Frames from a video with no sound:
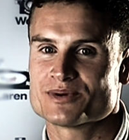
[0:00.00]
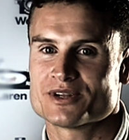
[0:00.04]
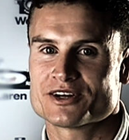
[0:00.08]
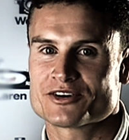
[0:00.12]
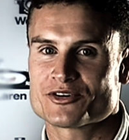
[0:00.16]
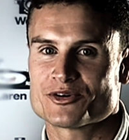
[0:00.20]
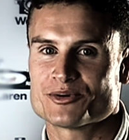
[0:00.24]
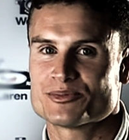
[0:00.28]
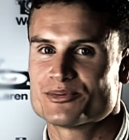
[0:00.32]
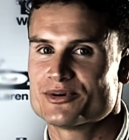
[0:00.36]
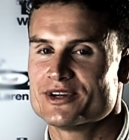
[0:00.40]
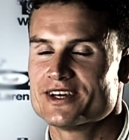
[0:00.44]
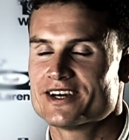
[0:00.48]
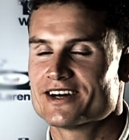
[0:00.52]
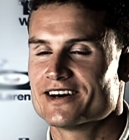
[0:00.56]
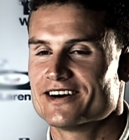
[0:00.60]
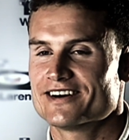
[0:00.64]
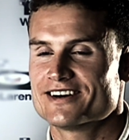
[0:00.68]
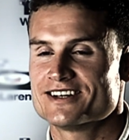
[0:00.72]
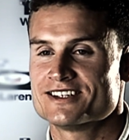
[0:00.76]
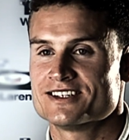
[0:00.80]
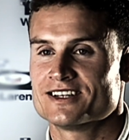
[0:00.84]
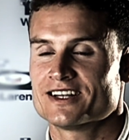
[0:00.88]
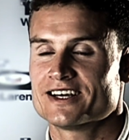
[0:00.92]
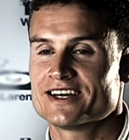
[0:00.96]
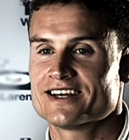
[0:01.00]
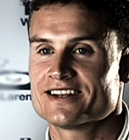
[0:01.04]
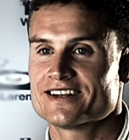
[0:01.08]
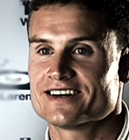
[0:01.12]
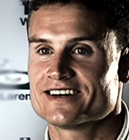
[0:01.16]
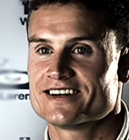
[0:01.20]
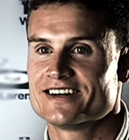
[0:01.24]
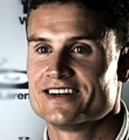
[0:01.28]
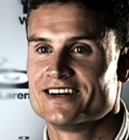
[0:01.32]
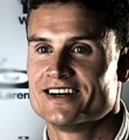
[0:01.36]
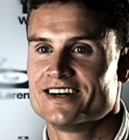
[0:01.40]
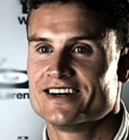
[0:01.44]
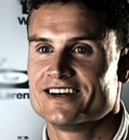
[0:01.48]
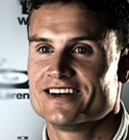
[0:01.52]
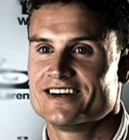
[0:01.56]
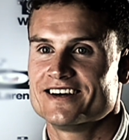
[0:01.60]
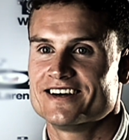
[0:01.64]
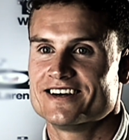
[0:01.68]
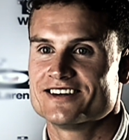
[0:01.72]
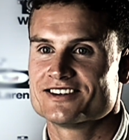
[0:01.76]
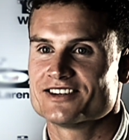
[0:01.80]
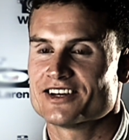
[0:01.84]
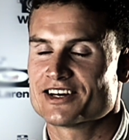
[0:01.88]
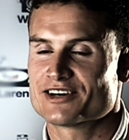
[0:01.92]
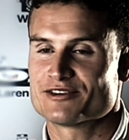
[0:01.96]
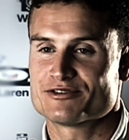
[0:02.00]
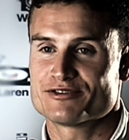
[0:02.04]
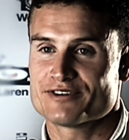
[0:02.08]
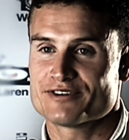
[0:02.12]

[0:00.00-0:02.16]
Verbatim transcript: Well, a Grand Prix car isn't like that. It's like a